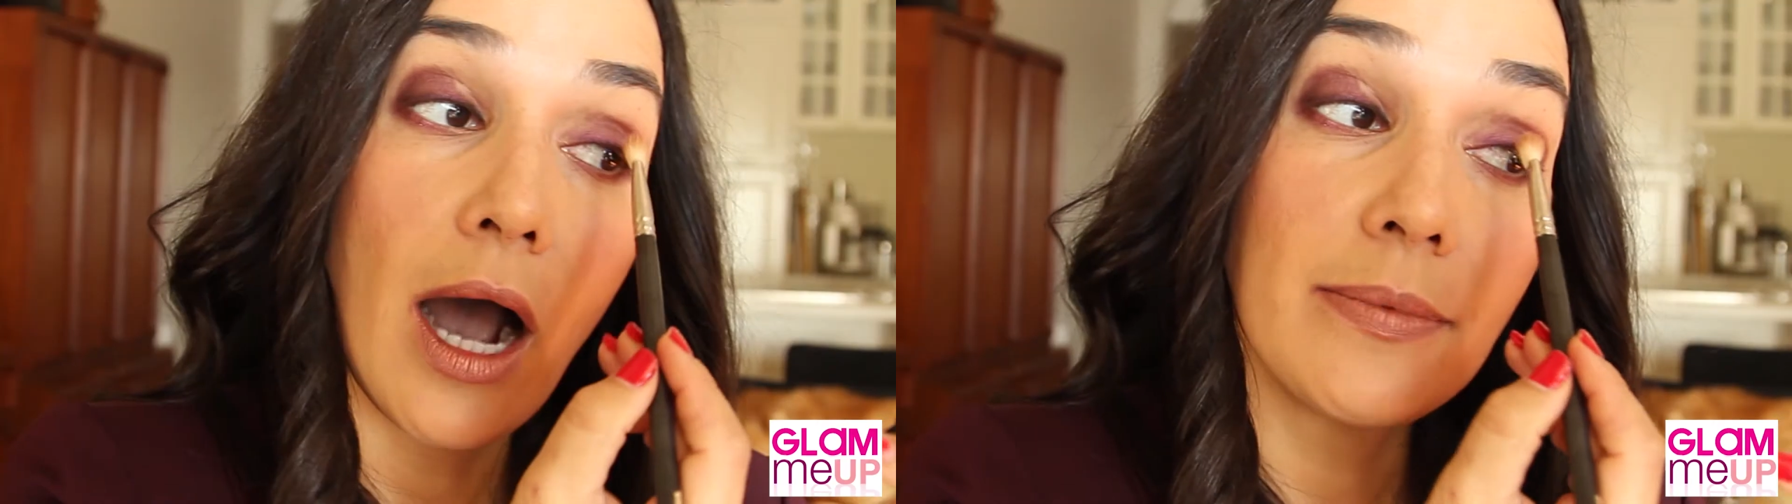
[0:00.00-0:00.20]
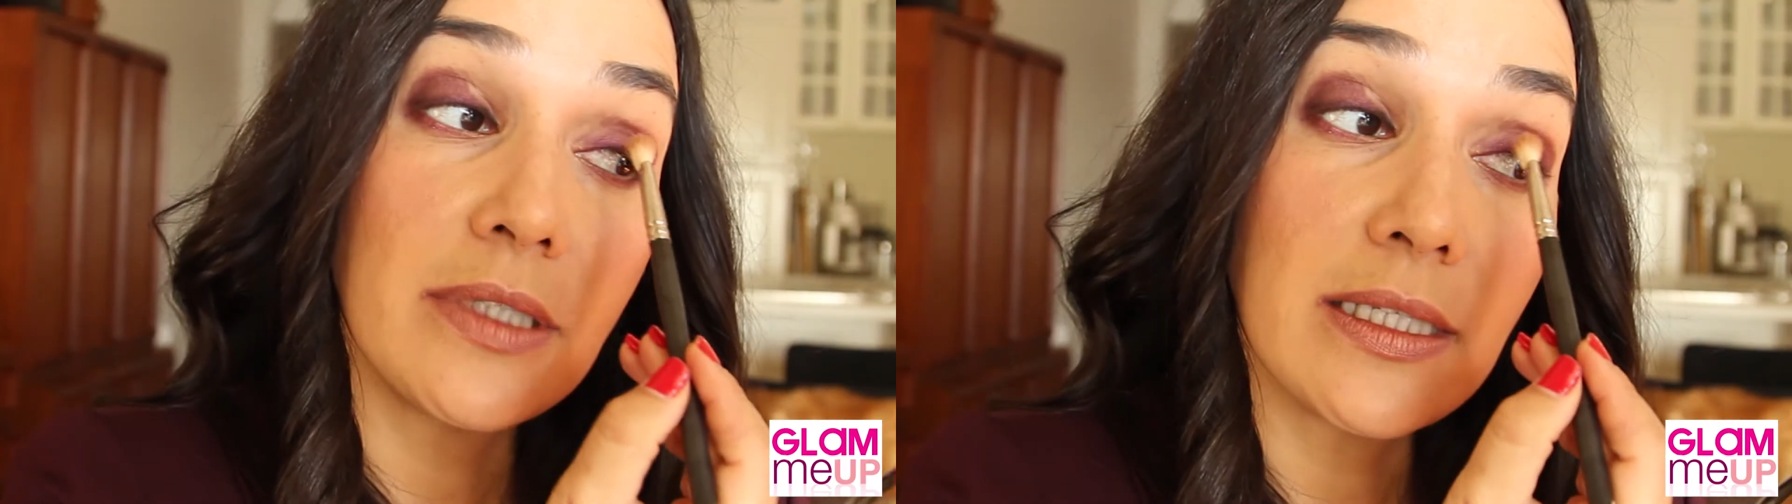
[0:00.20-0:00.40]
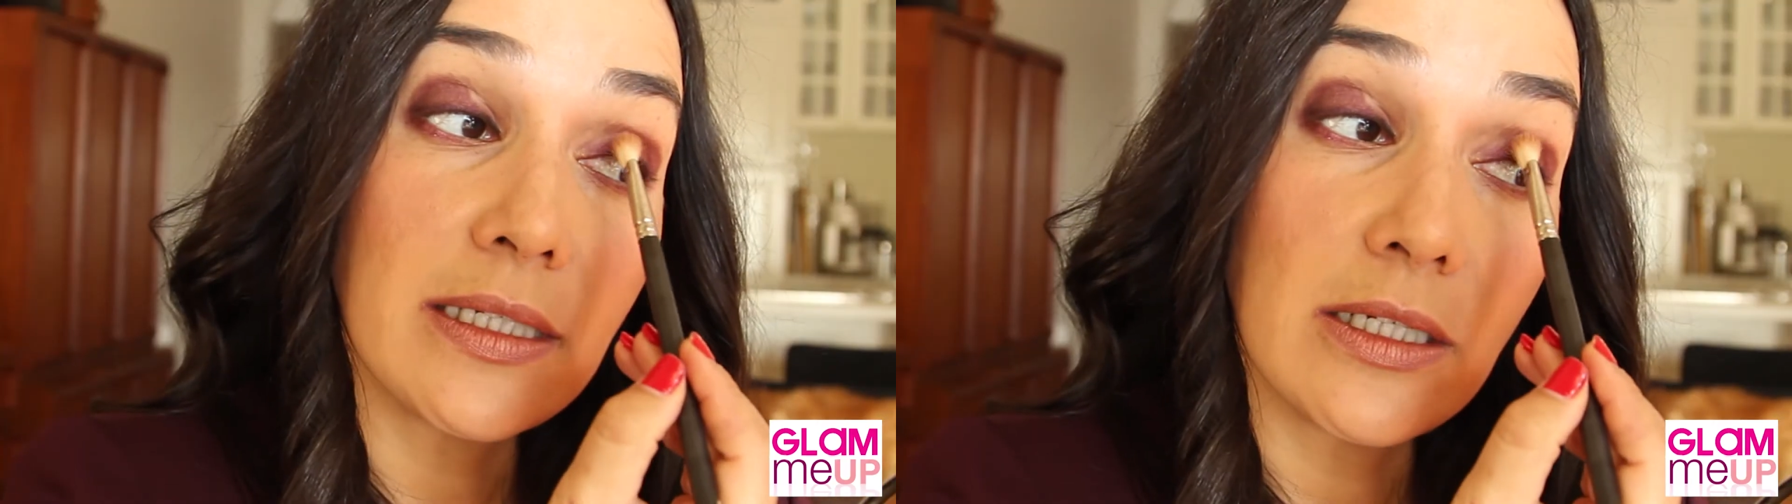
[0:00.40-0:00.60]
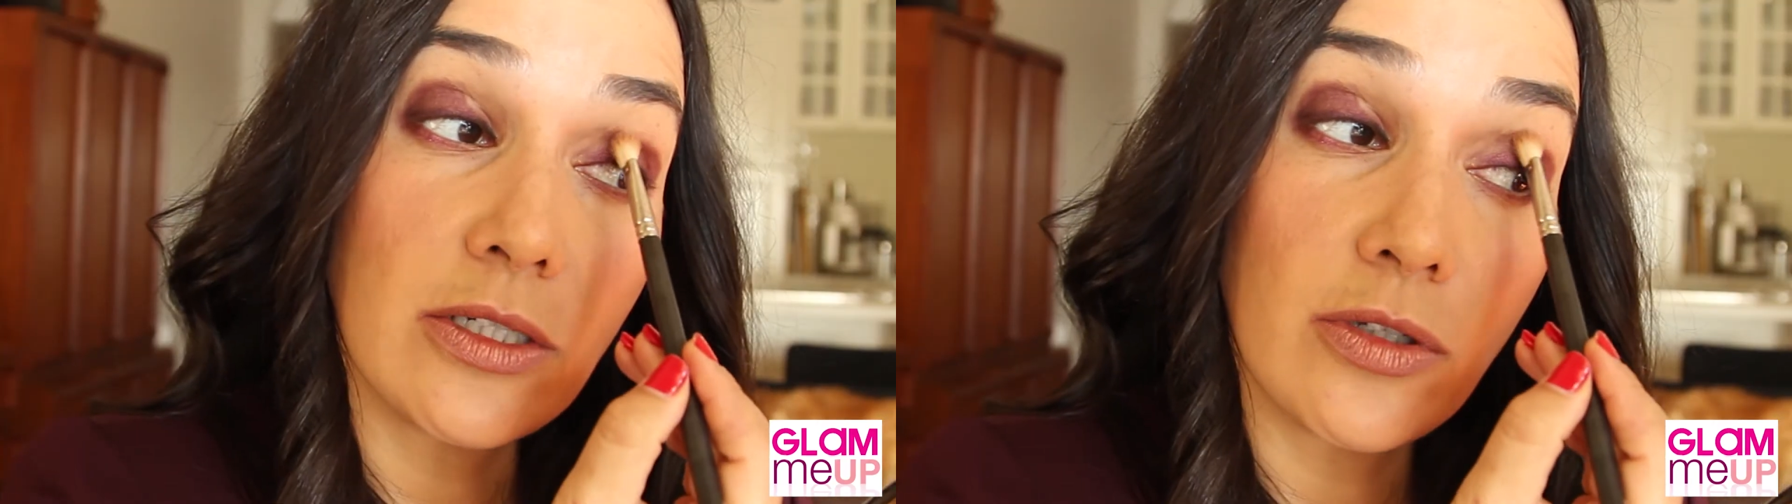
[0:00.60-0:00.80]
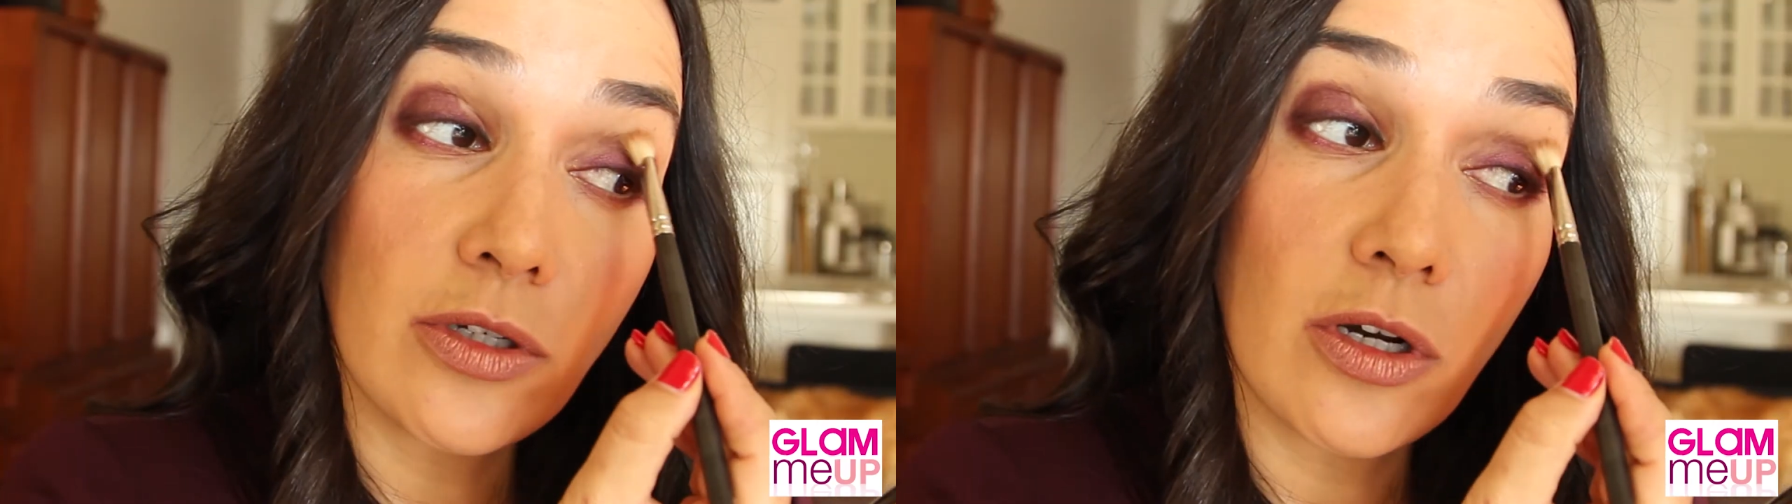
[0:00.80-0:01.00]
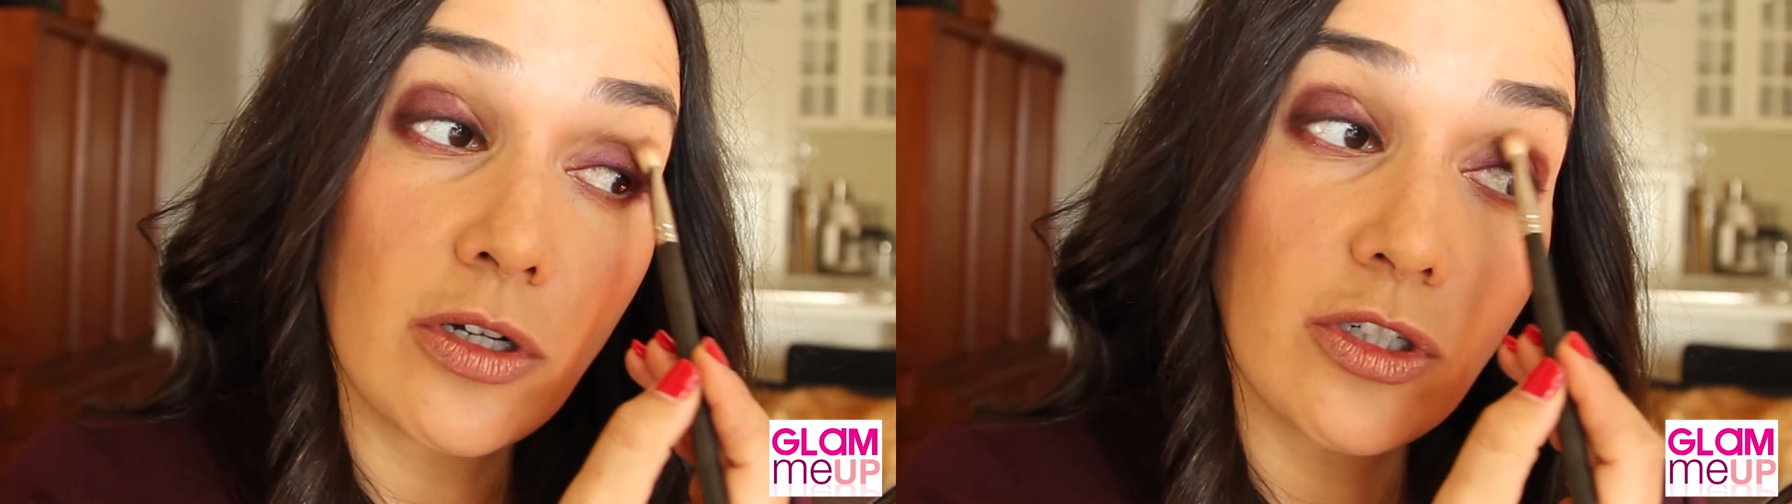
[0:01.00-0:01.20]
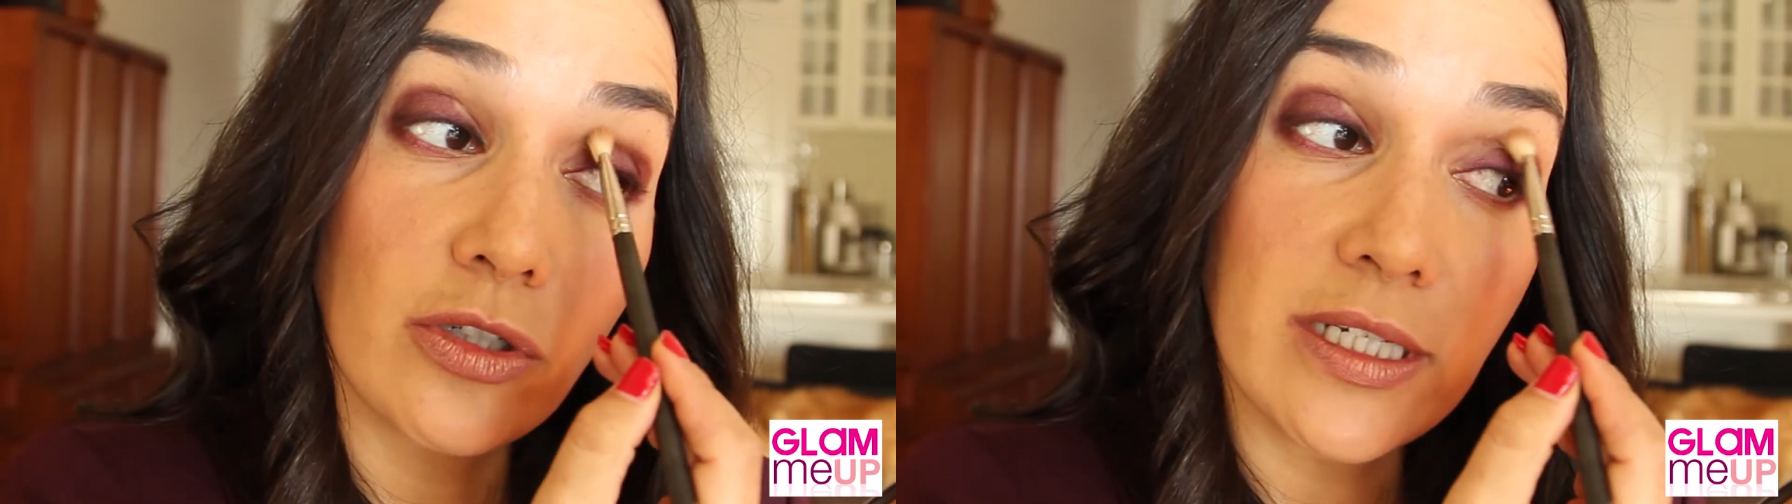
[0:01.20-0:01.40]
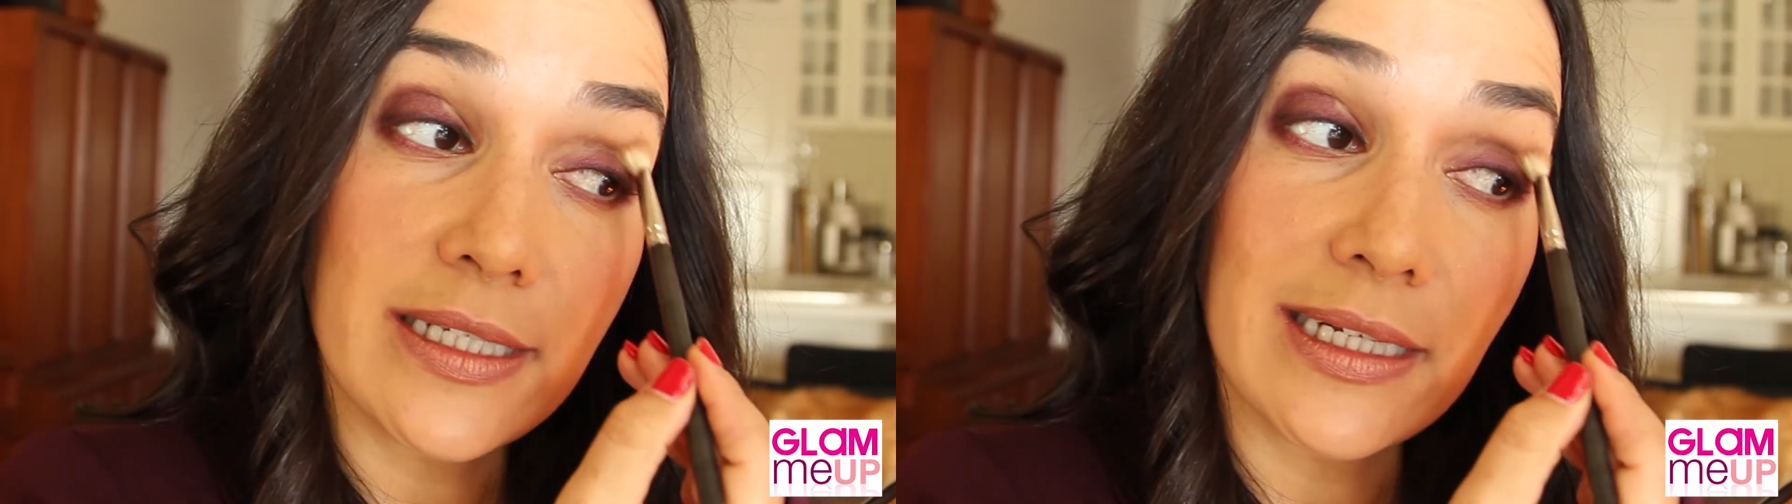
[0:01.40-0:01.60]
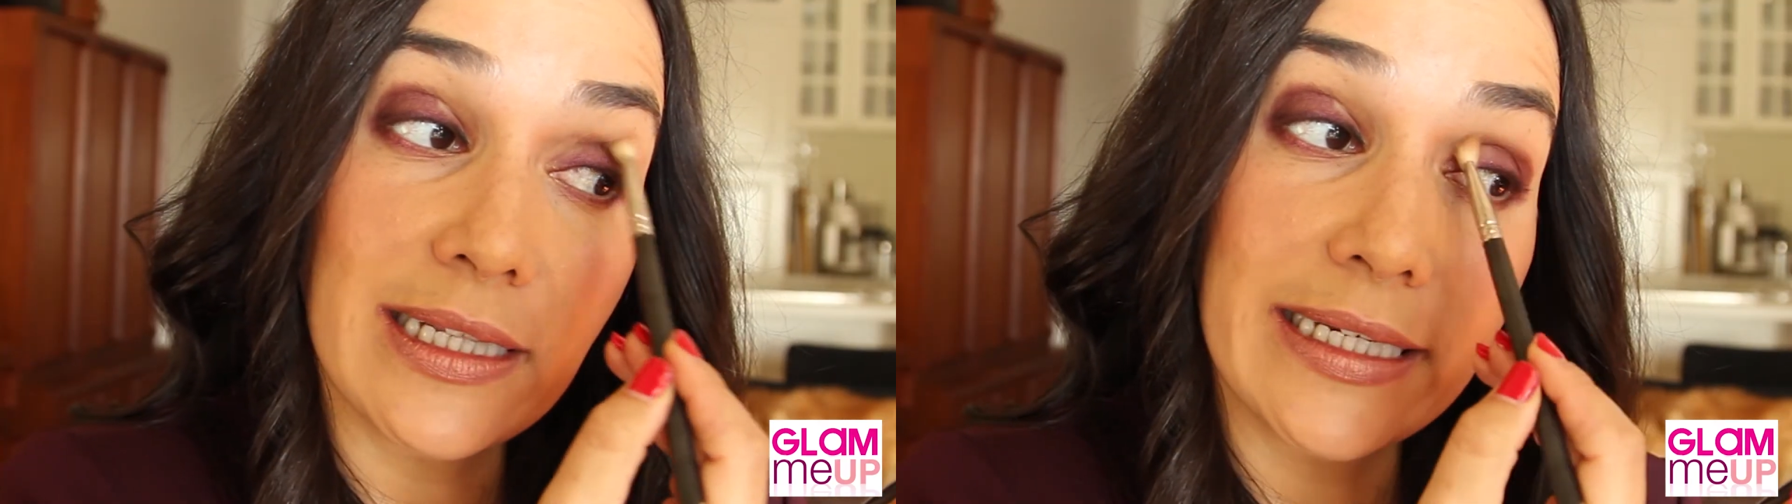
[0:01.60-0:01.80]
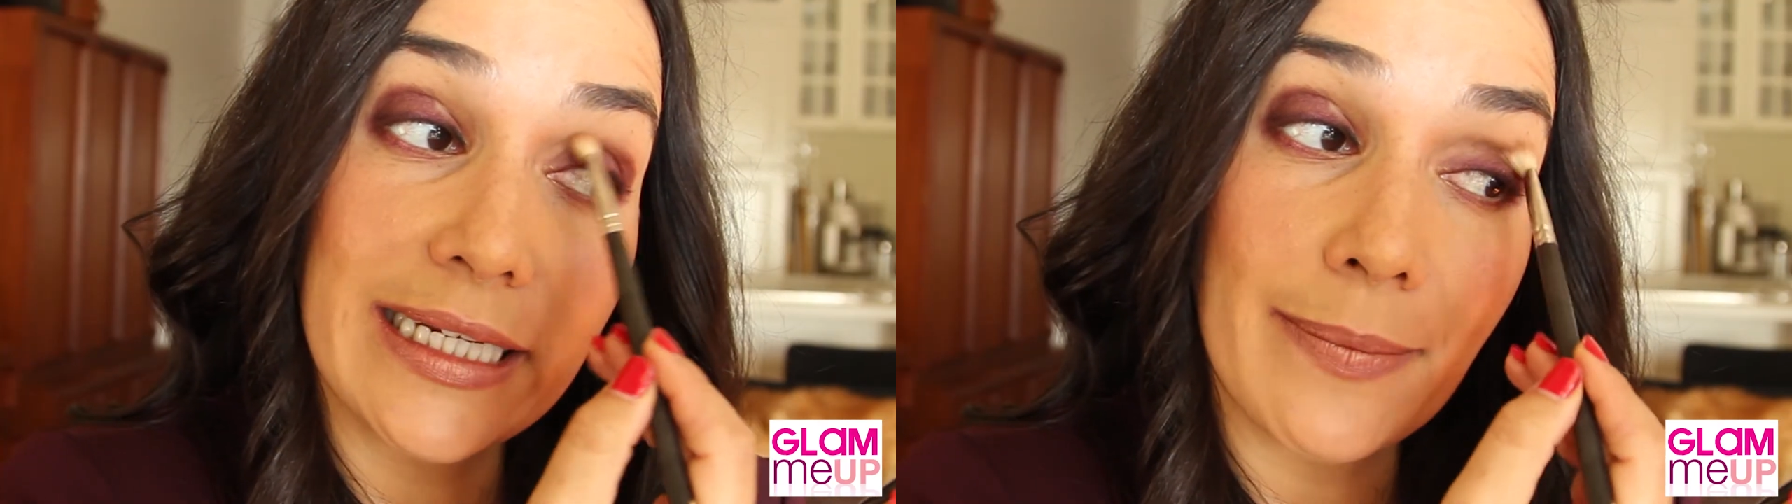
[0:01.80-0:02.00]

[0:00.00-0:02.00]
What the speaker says: I'm just going to do the contour and just clean